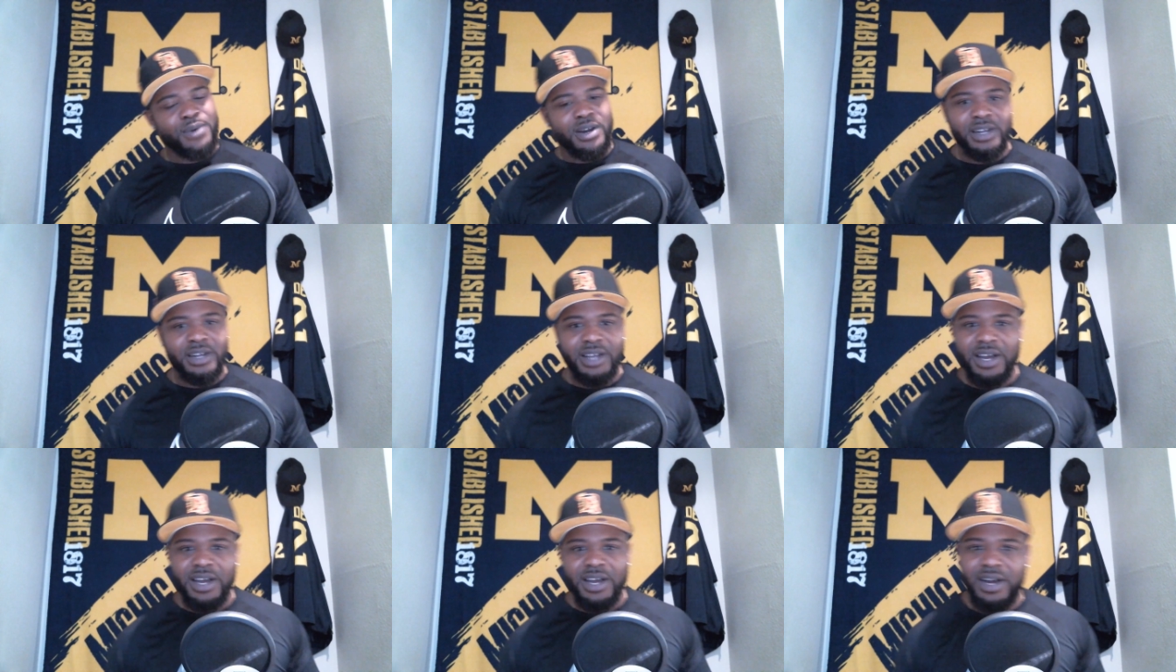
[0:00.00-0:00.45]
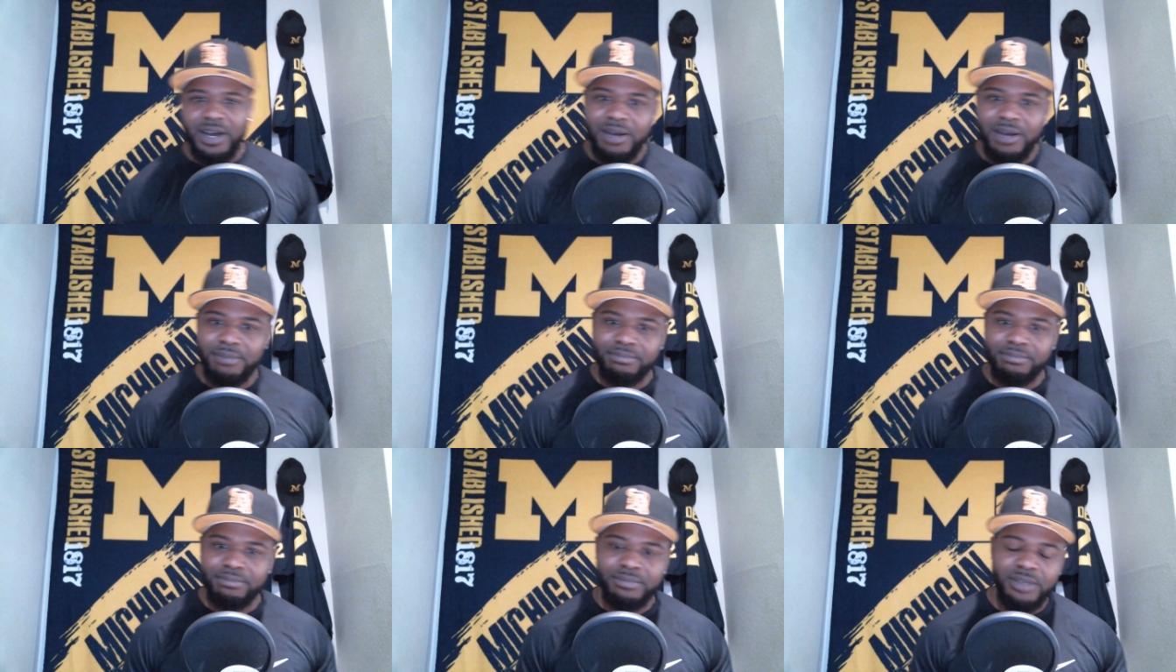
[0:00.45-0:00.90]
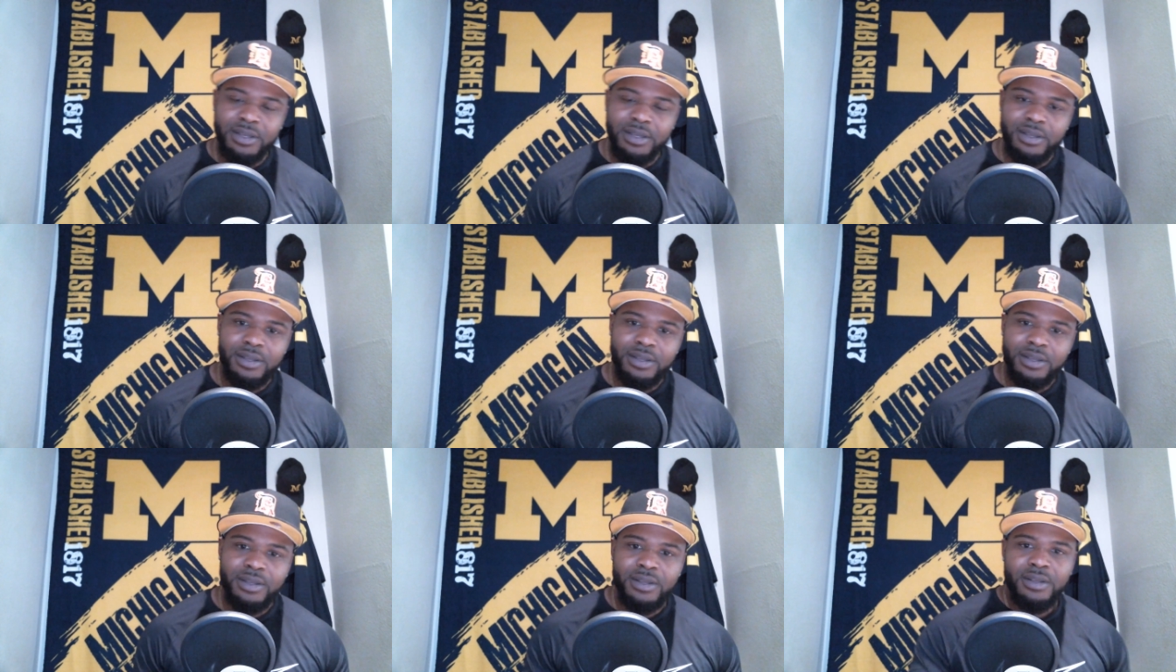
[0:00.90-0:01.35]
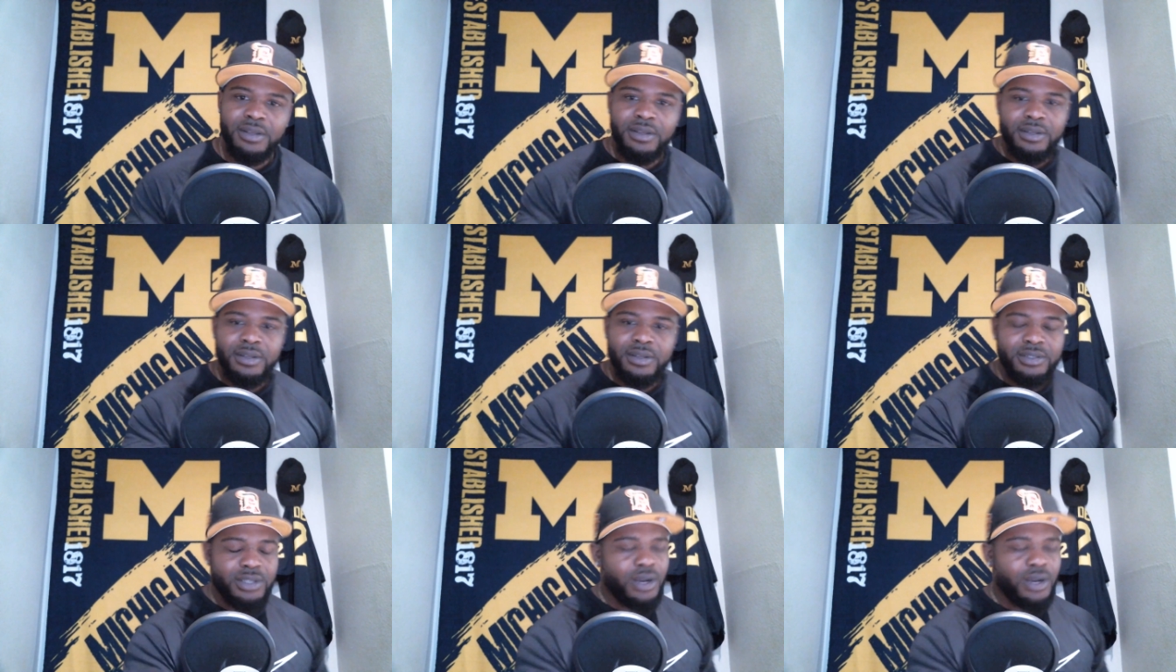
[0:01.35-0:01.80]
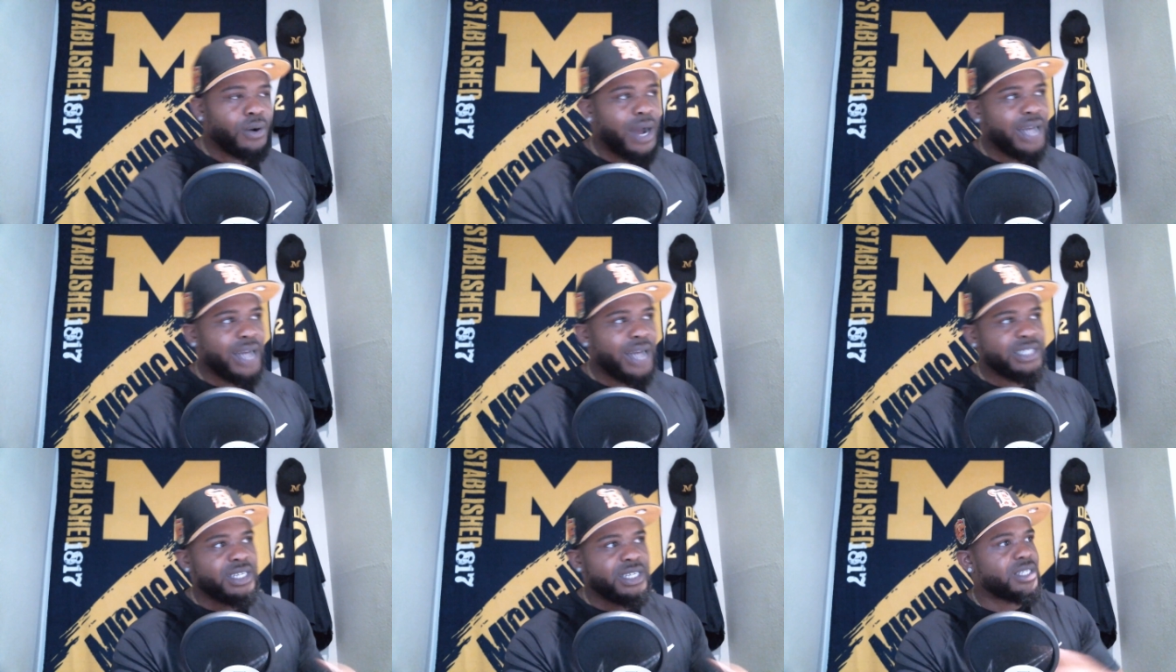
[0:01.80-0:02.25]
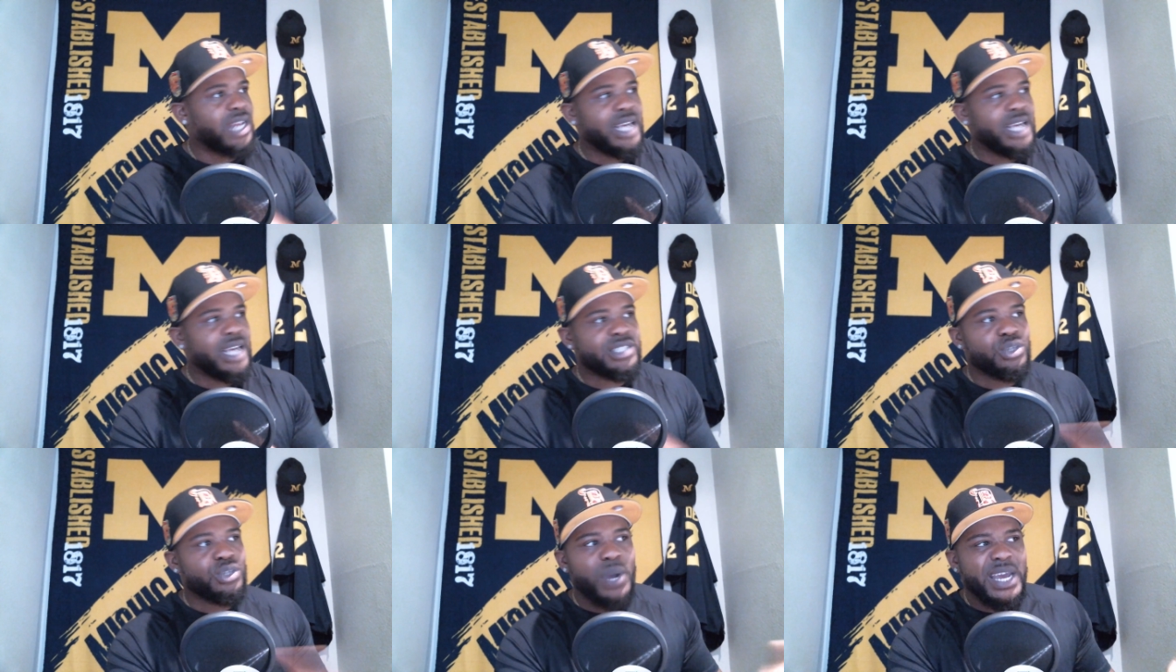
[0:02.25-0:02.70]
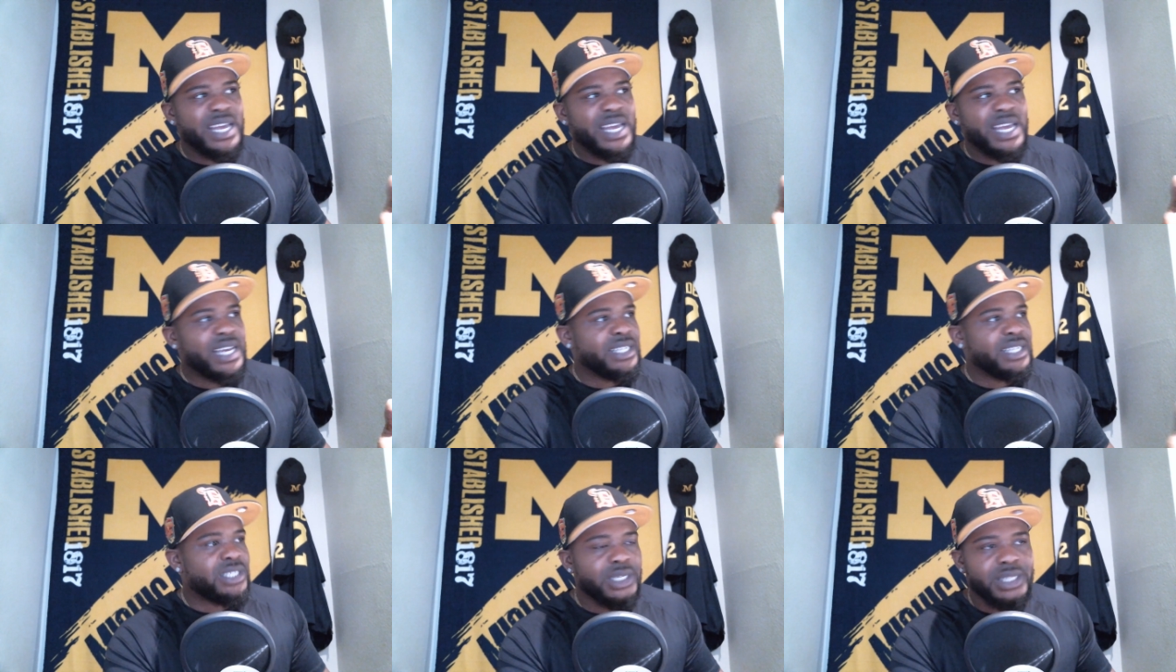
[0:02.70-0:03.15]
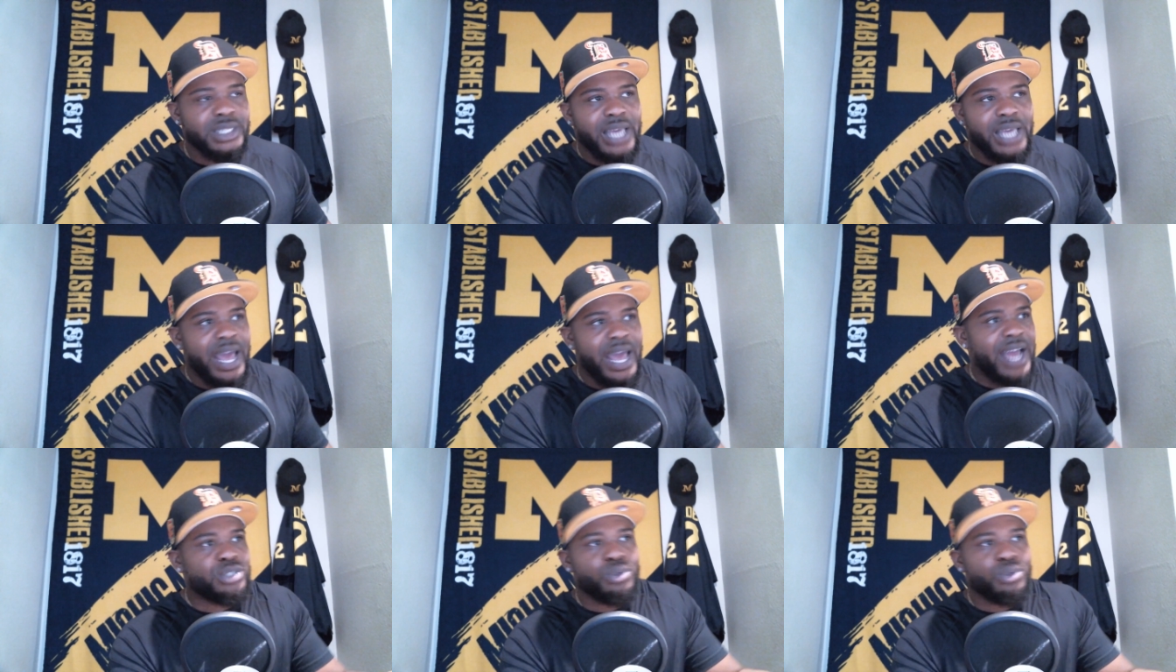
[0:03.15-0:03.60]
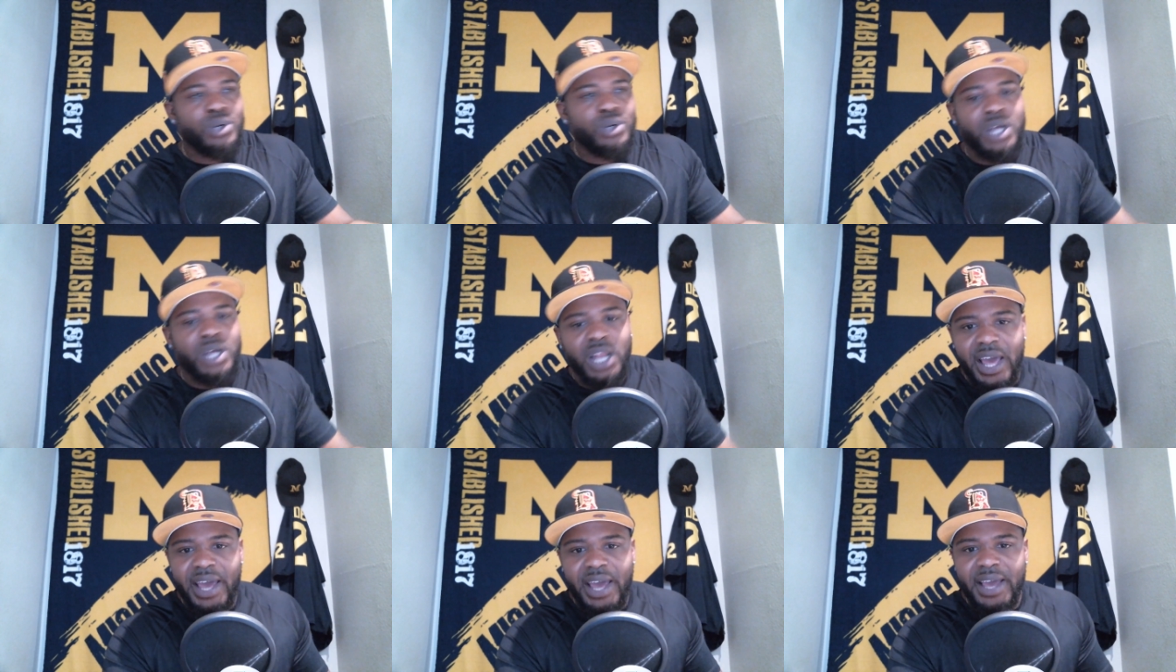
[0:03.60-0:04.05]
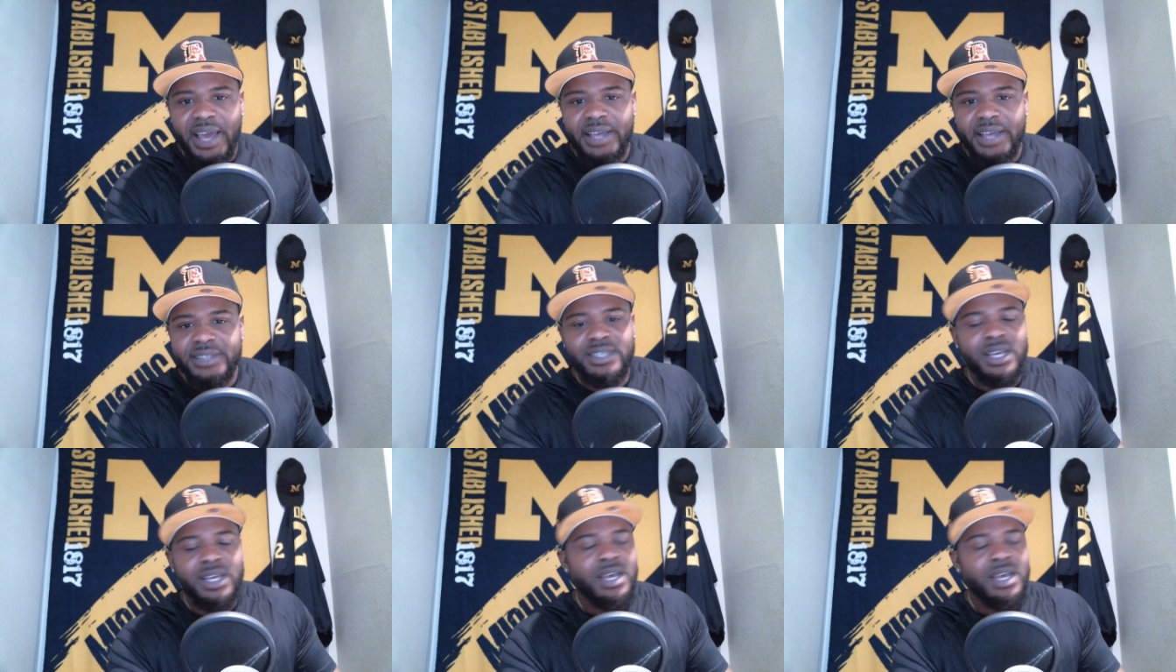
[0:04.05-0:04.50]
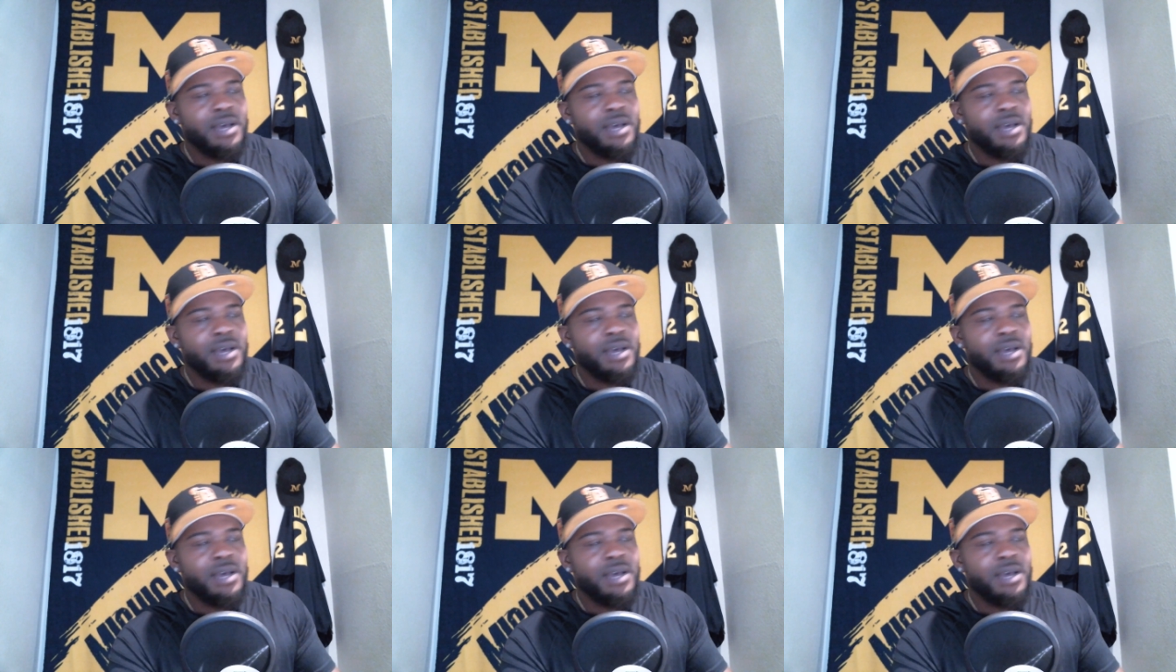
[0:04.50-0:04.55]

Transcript: to come. So I just like to wait until the actual class,